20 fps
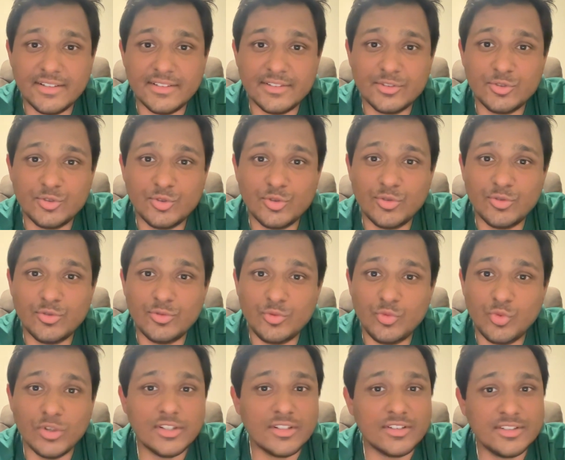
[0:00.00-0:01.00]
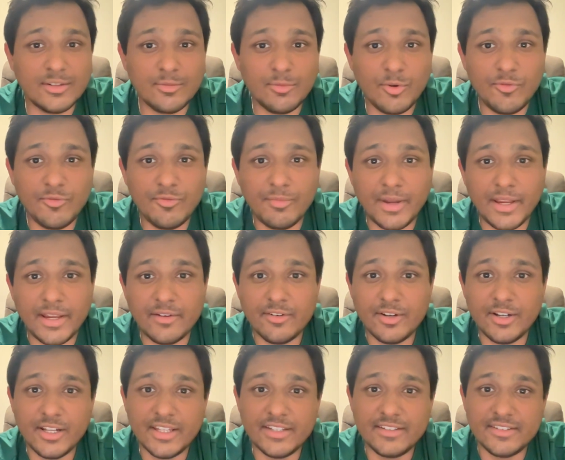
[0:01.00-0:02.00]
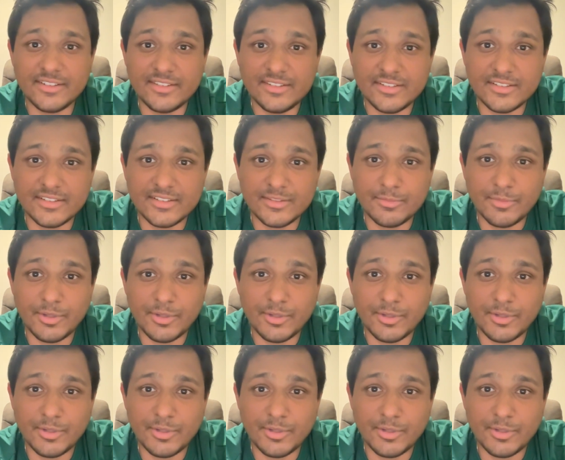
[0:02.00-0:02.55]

So what are some of my realizations?